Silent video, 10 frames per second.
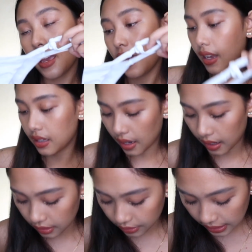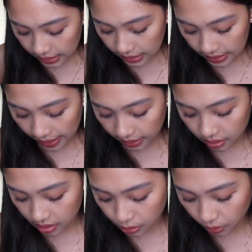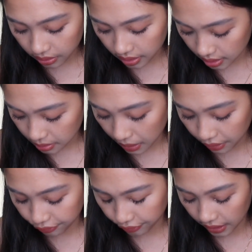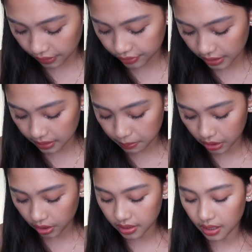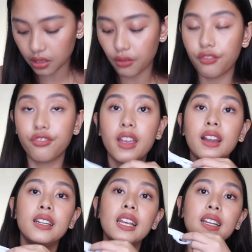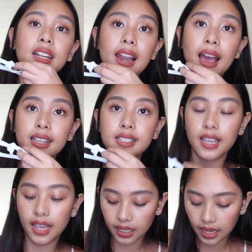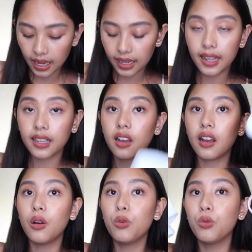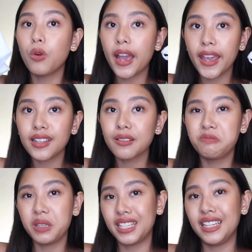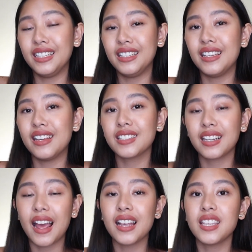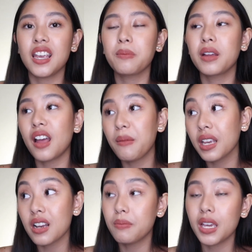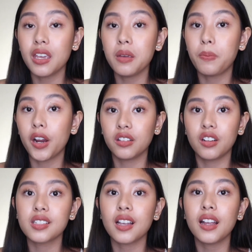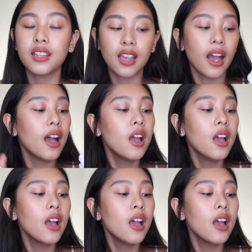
And I really like this one. This is my favorite because it's very classic. Like, a white bikini is classic. Marami kang mai-partner sa kanya.